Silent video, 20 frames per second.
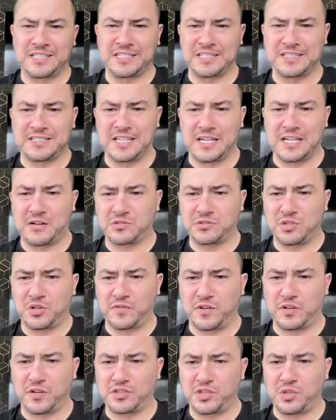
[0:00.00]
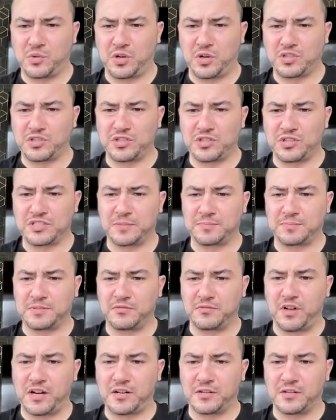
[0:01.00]
sent out over 200 and
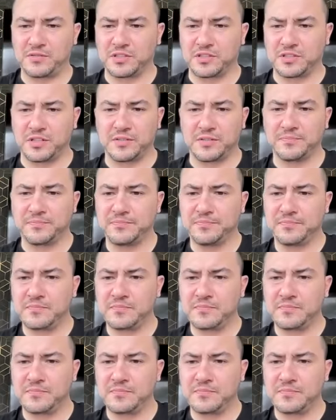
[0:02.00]
something Rhino today,